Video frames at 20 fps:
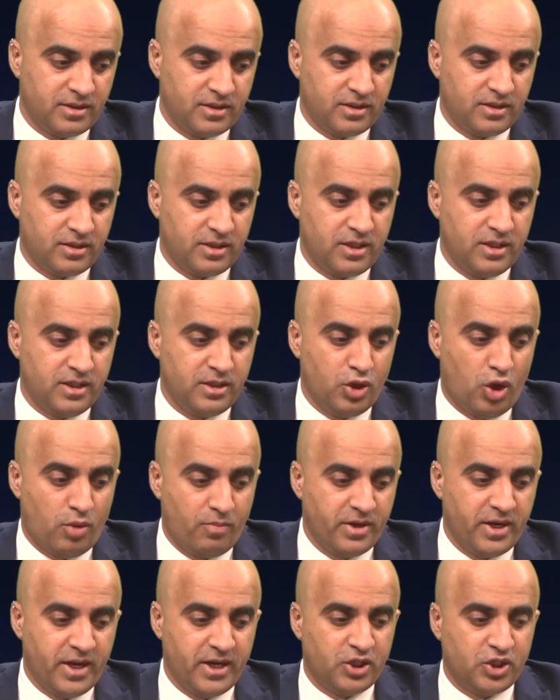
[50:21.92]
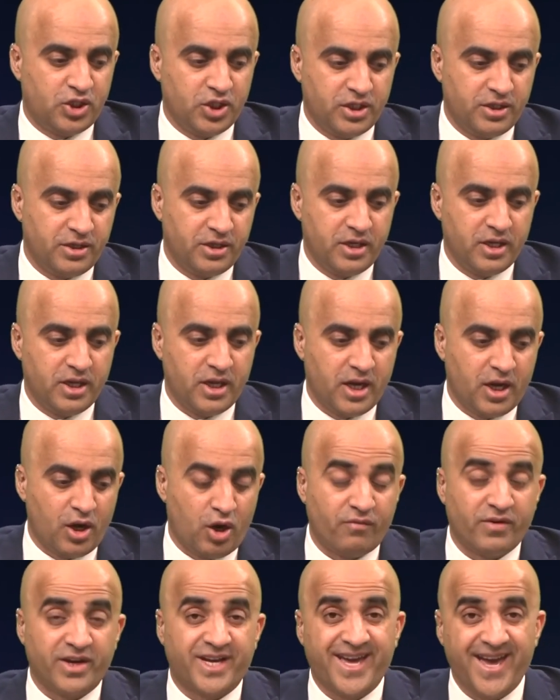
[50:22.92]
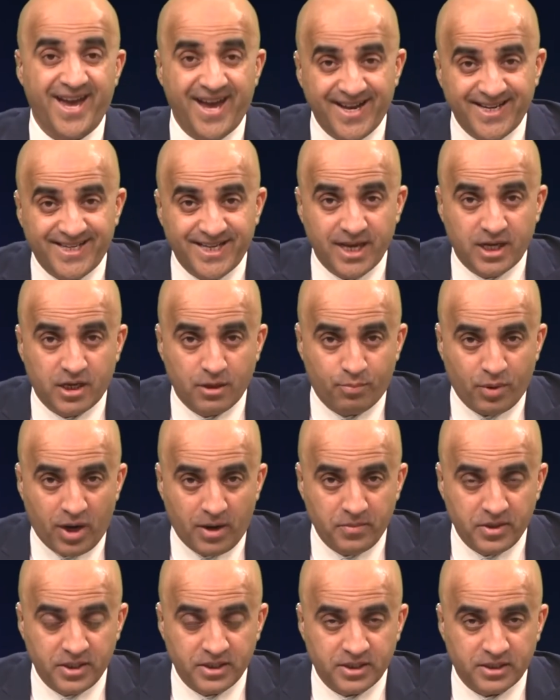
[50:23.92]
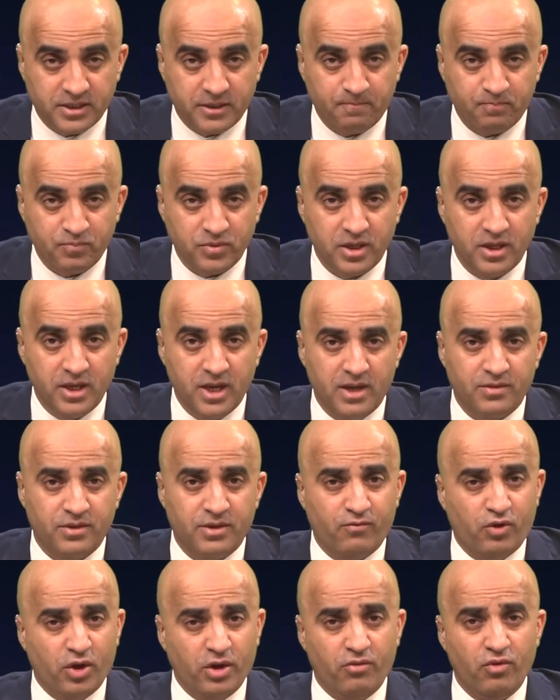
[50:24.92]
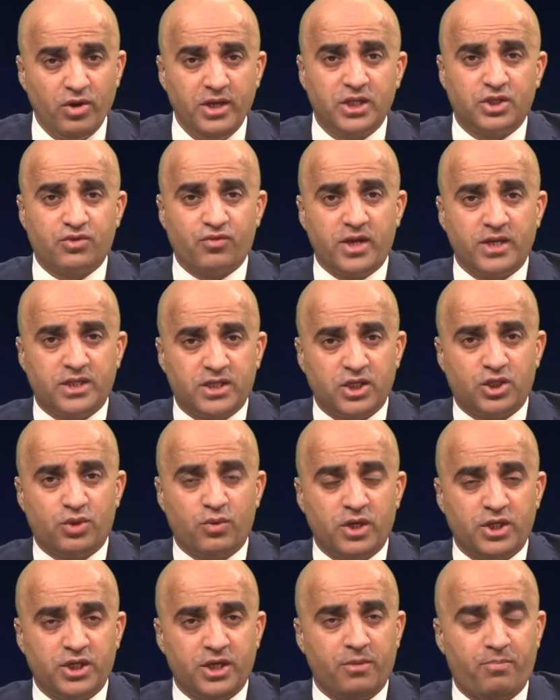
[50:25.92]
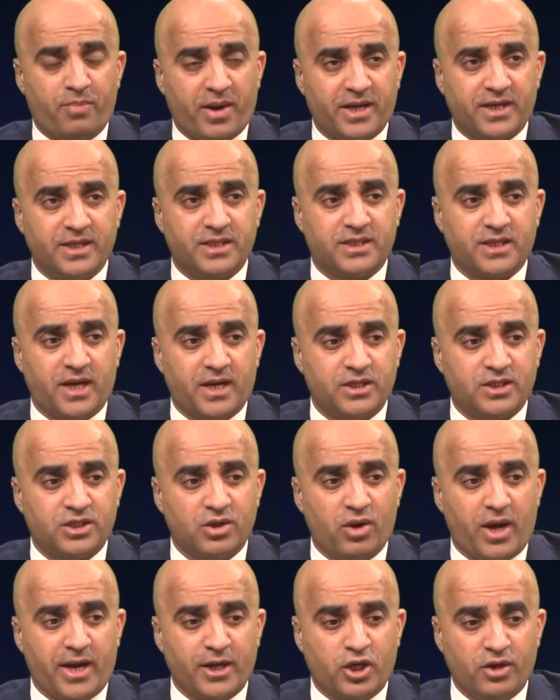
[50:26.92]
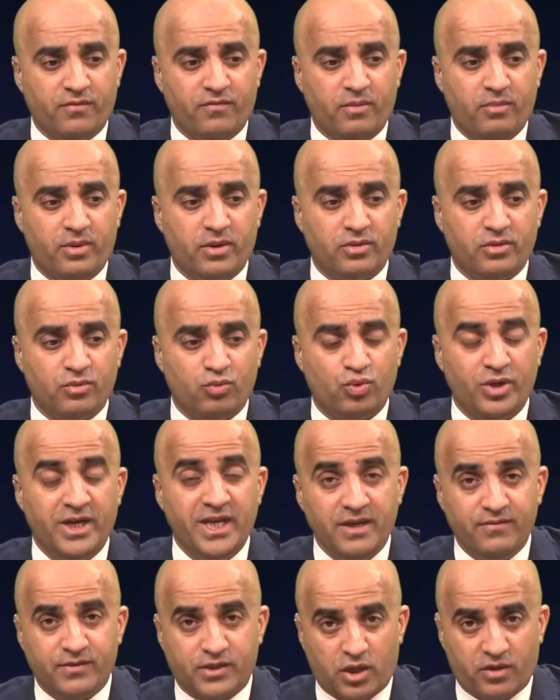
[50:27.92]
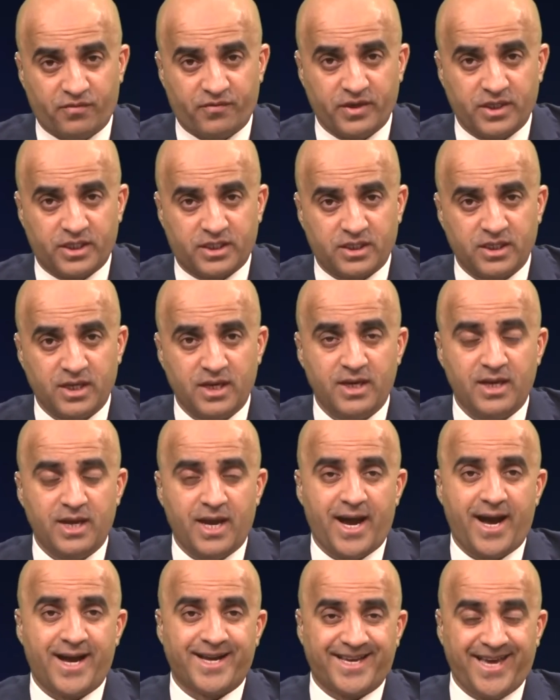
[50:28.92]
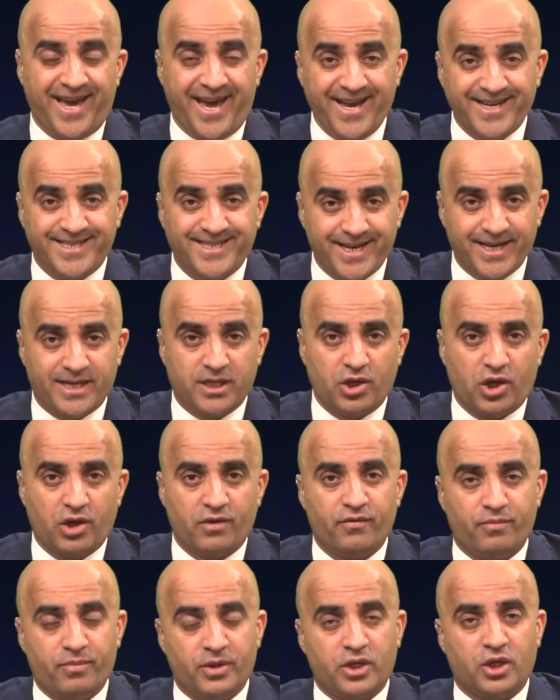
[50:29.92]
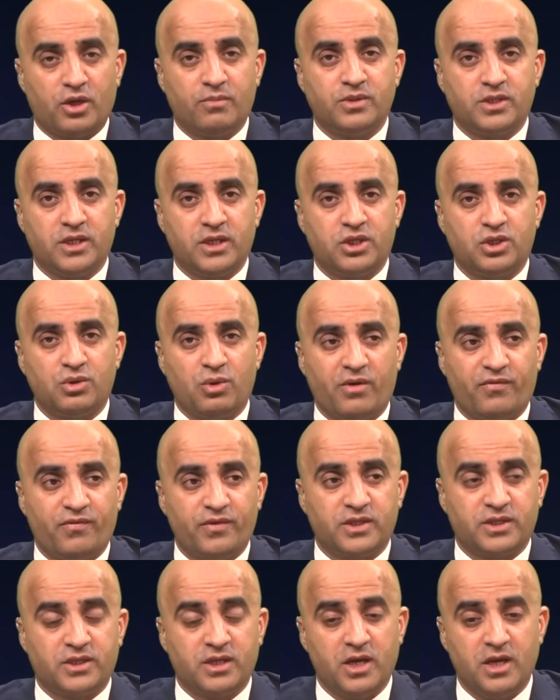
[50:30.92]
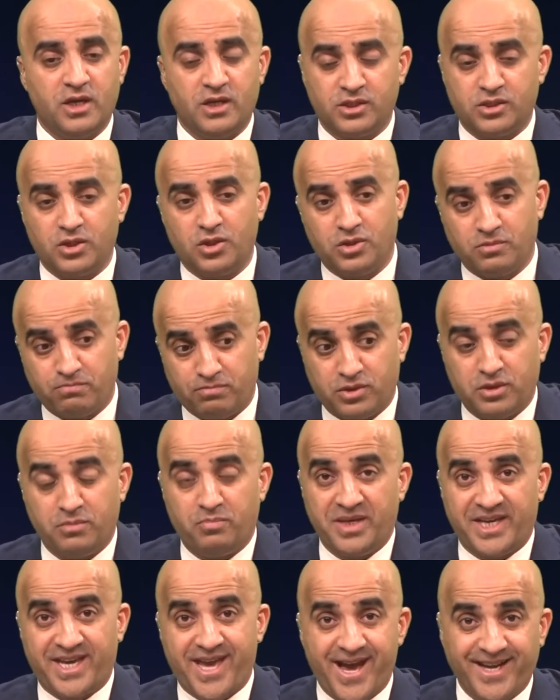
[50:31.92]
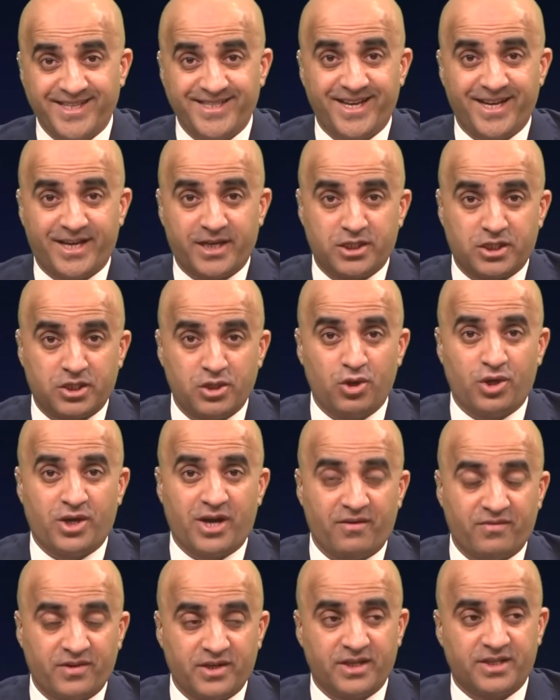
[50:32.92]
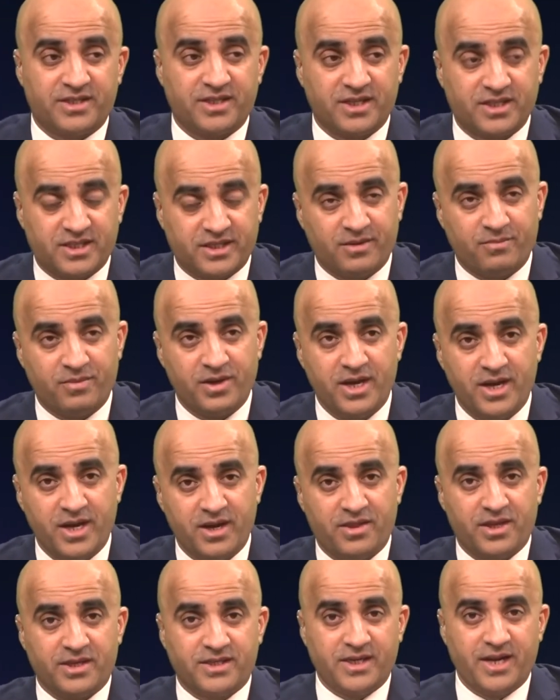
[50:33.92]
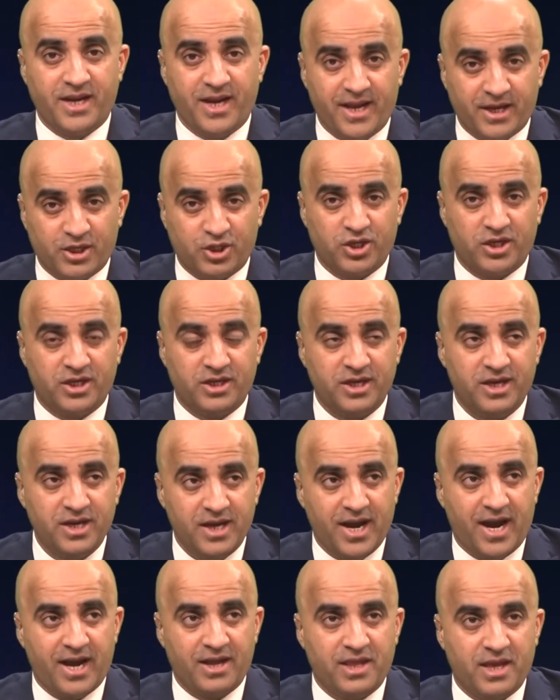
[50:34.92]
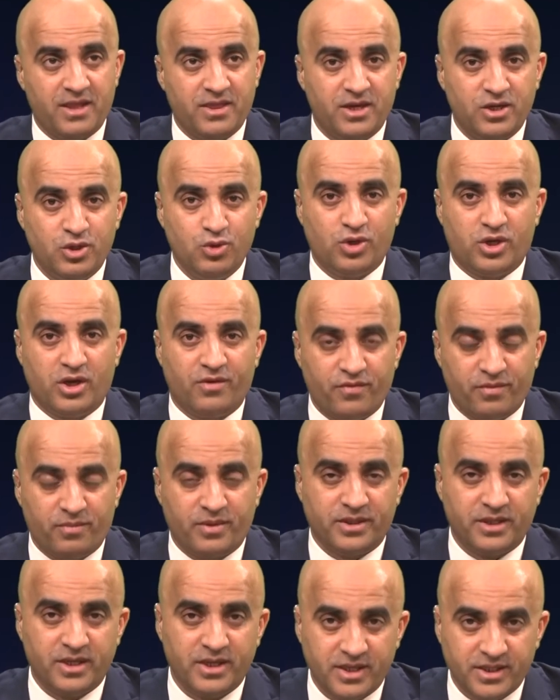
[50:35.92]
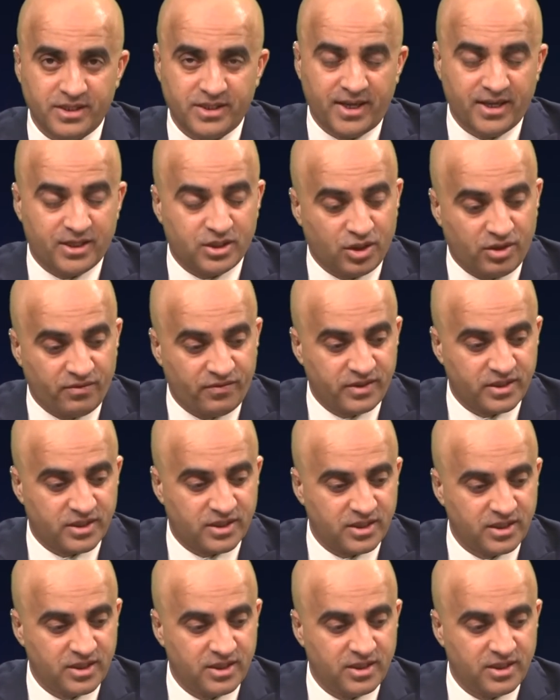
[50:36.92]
nomination of a caretaker Prime Minister. They've got a really strange situation in Pakistan. So a government leaves office, a caretaker government comes into office to be caretakers, to look after the system. There's an election, and then the new government takes office.